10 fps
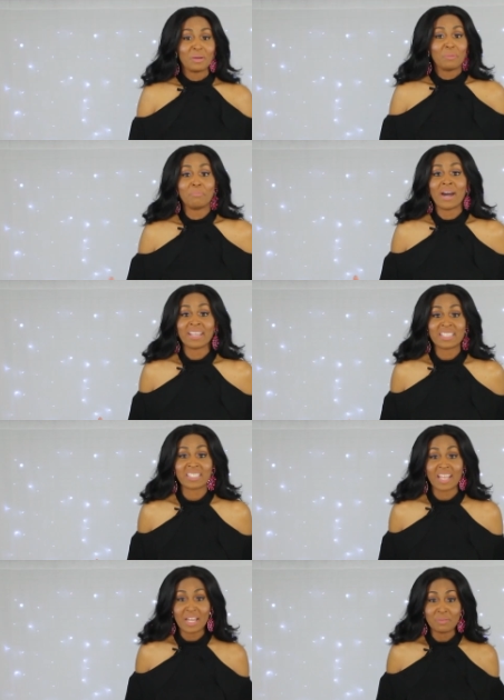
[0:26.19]
My
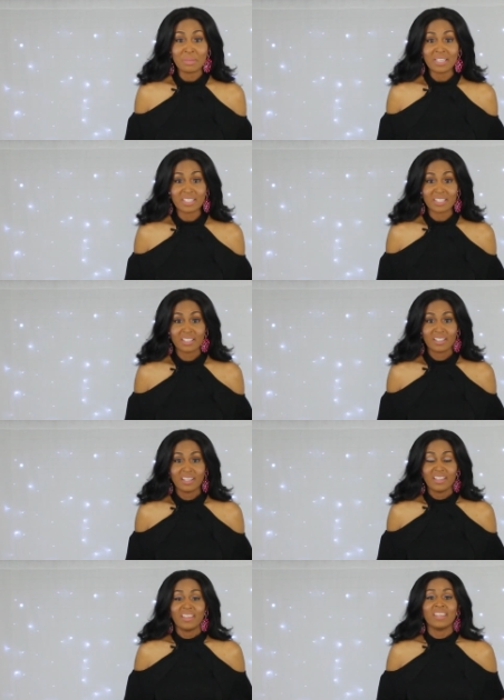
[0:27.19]
assignment
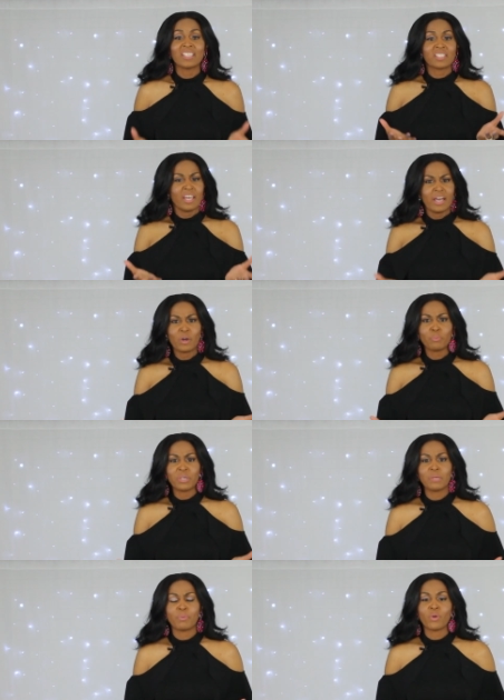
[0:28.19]
is to help
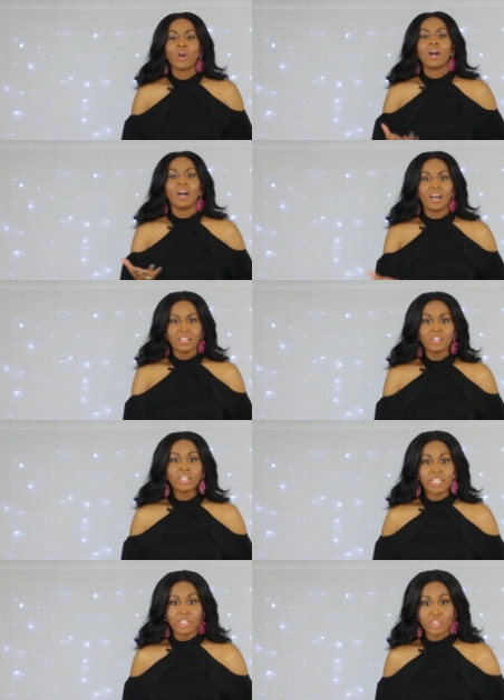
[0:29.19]
people
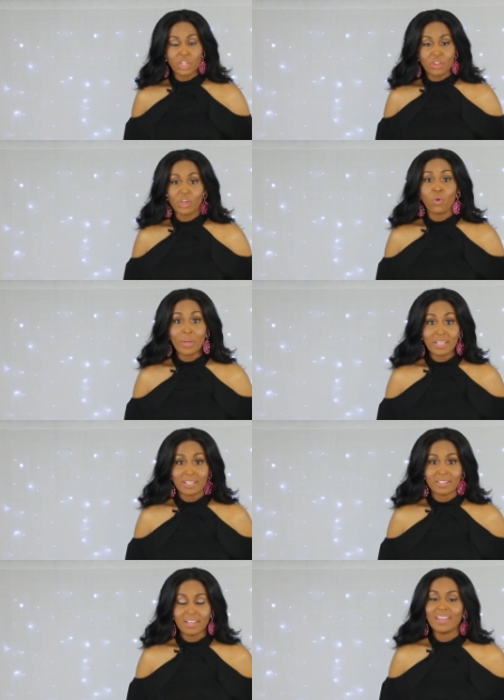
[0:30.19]
unleash the
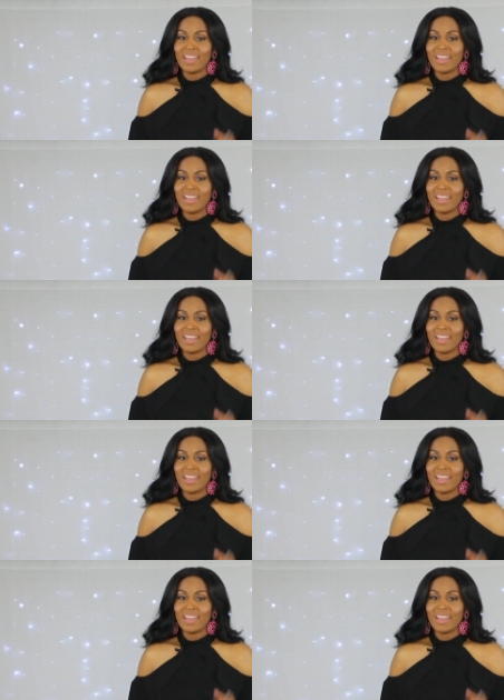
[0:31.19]
queen